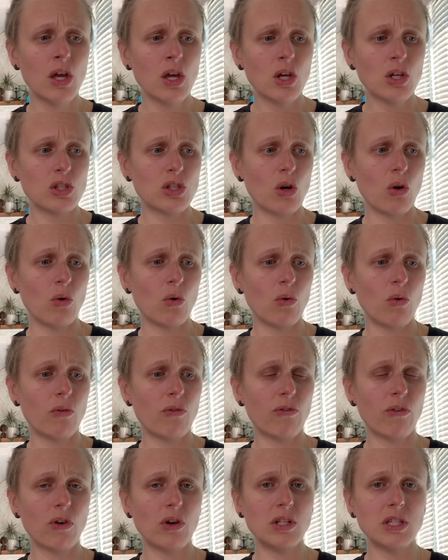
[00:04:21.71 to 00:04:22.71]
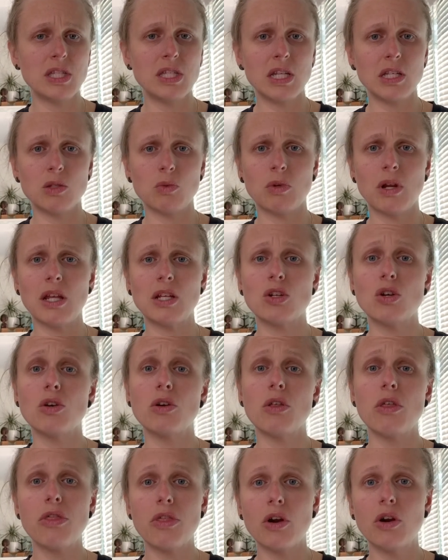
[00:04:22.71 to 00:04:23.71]
So for instance, when I turned
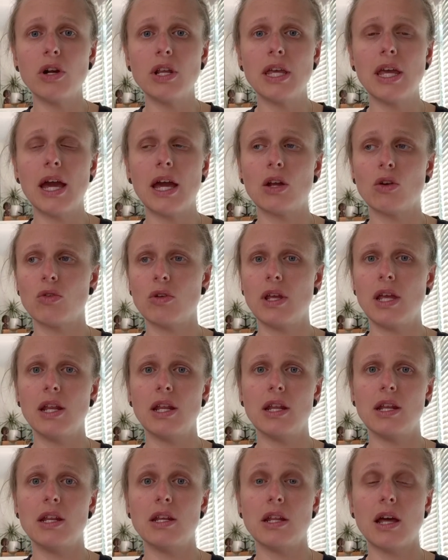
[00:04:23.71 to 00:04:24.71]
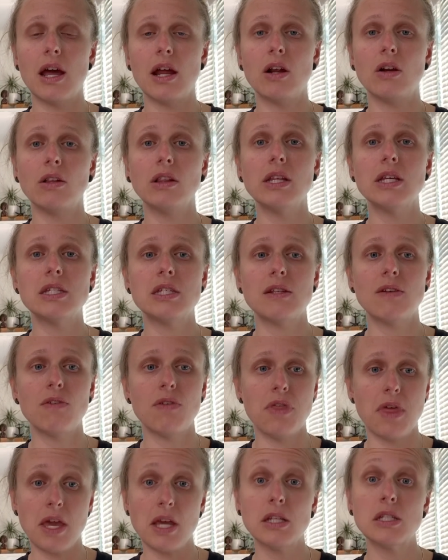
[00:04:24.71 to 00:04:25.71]
30, I created an entire list of
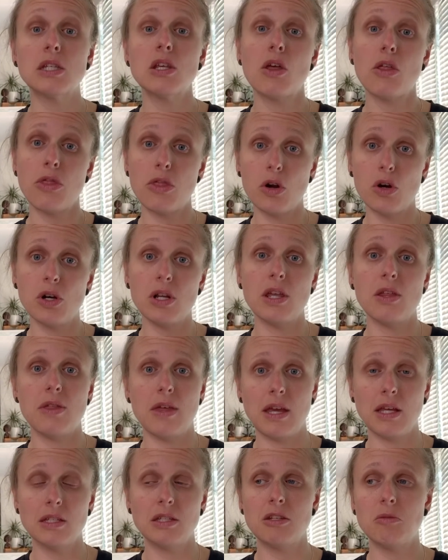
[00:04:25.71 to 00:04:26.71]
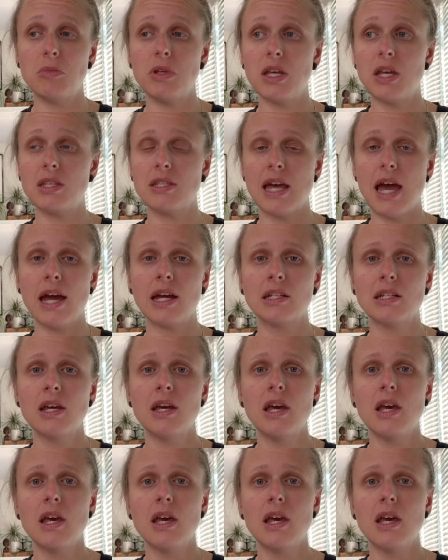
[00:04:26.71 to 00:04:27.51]
things, 30 things to be exact.